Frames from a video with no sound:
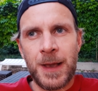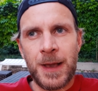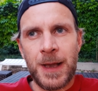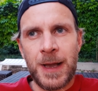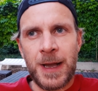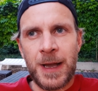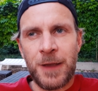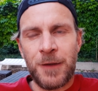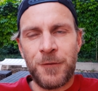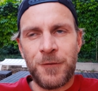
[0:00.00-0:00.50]

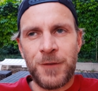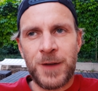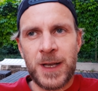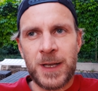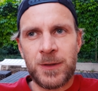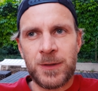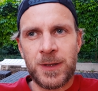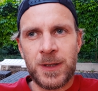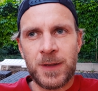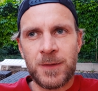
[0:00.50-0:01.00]
I
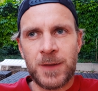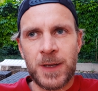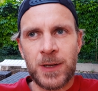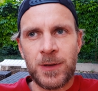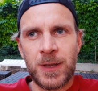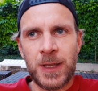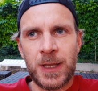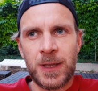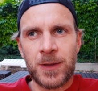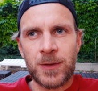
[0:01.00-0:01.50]
found it
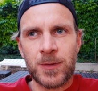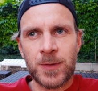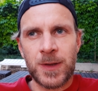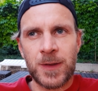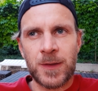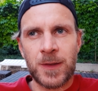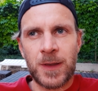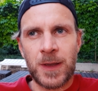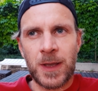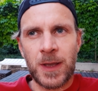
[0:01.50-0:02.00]
very
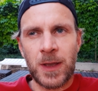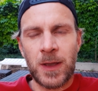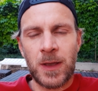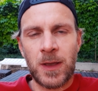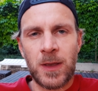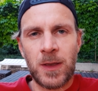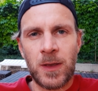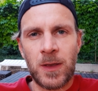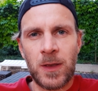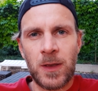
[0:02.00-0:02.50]
interesting
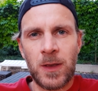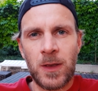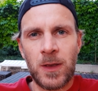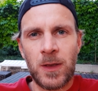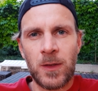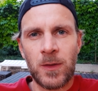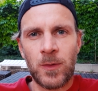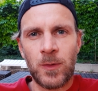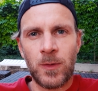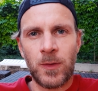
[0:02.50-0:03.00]

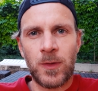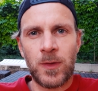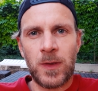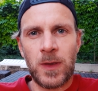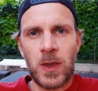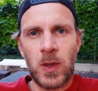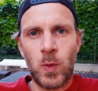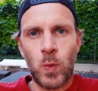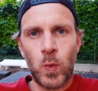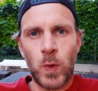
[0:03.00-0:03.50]
to
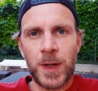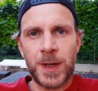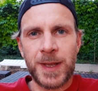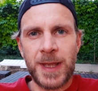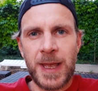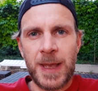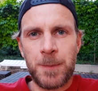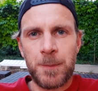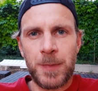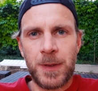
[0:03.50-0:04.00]
see what
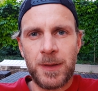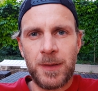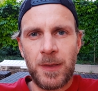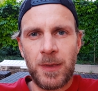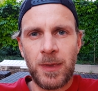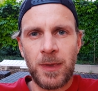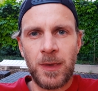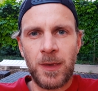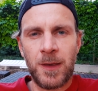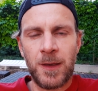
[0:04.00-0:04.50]
happens